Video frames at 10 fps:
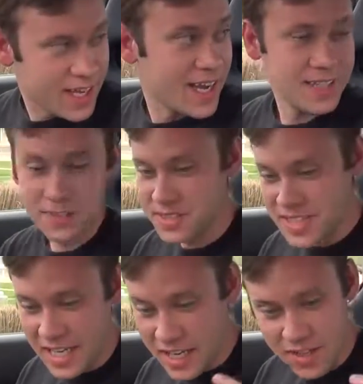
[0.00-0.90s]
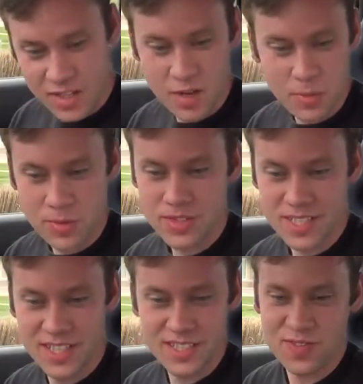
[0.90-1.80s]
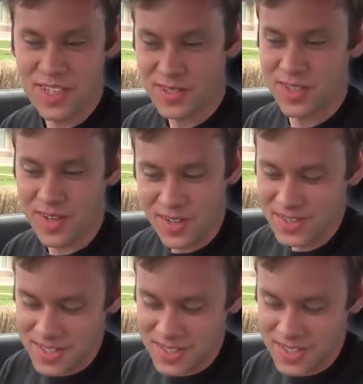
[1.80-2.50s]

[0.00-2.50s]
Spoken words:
I don't see any other cup holders in this vehicle at all.